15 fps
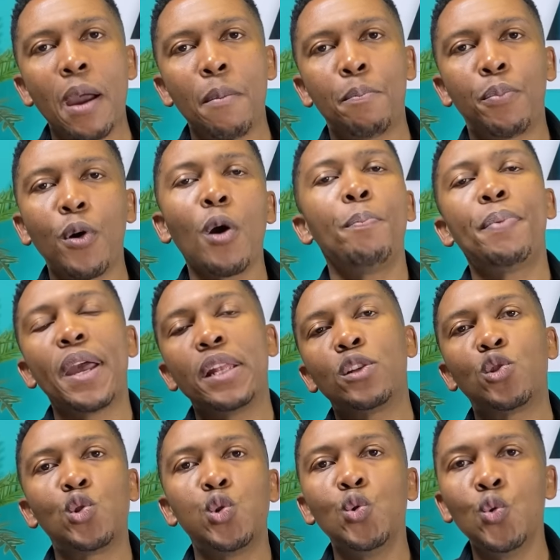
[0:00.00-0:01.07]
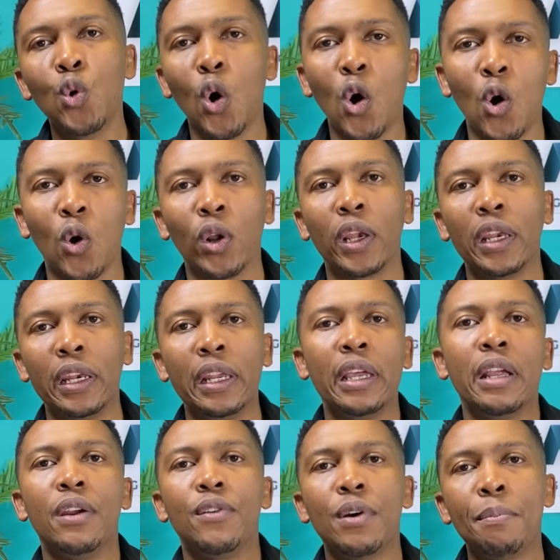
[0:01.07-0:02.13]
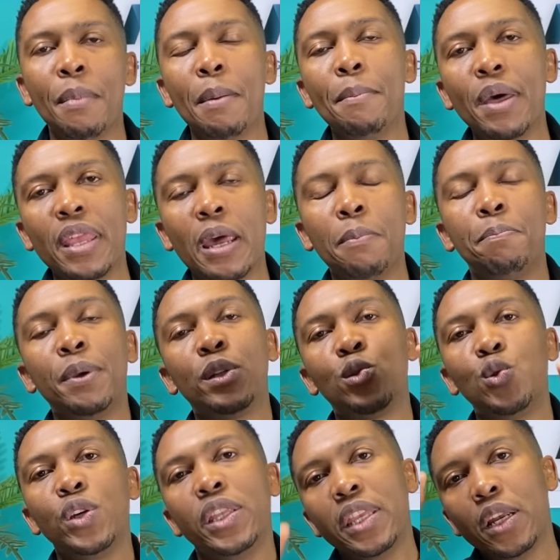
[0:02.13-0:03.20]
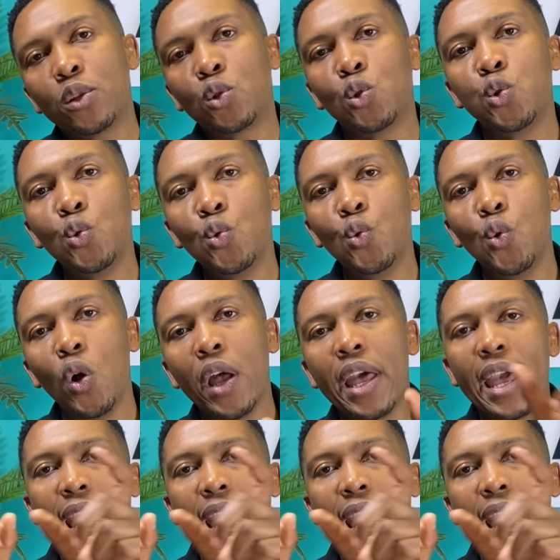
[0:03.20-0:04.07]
propan 2-ol, remember that between the 2